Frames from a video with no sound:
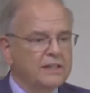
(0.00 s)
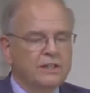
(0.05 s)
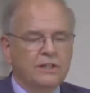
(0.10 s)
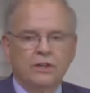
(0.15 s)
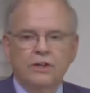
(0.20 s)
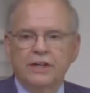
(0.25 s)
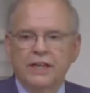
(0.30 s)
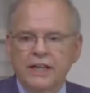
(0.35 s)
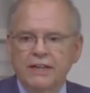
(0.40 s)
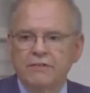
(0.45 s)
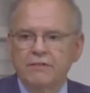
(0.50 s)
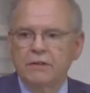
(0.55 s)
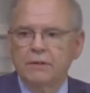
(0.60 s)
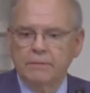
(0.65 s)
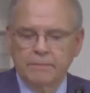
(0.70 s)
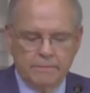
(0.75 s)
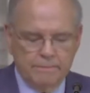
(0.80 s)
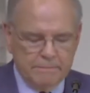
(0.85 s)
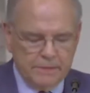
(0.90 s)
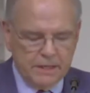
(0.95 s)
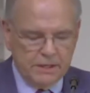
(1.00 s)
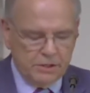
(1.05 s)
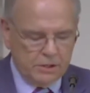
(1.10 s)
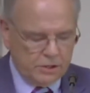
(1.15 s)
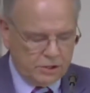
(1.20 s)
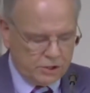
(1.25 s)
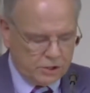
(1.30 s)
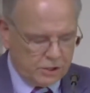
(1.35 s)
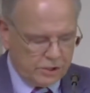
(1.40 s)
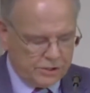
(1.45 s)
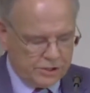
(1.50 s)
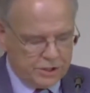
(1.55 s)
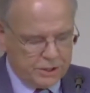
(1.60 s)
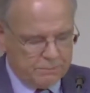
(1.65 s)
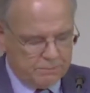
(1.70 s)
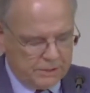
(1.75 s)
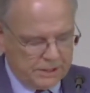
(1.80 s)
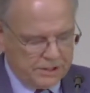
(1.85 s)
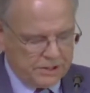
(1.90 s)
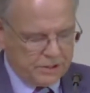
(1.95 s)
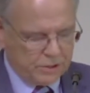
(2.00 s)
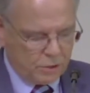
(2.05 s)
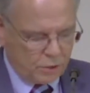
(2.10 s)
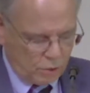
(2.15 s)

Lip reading: there even been church splits